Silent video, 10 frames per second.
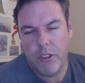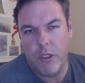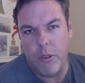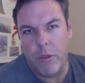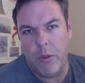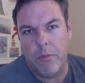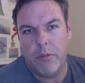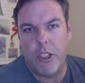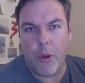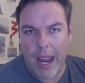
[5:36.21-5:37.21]
to
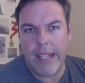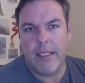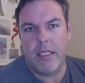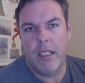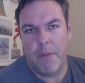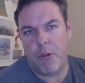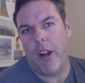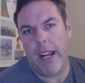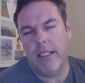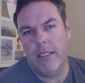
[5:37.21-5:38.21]
create a
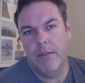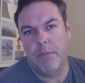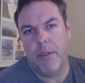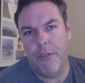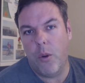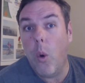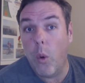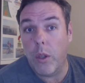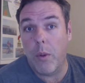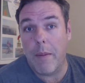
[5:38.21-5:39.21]
product
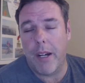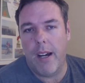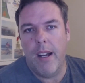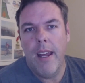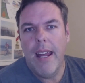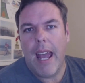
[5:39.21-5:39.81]
before the webinar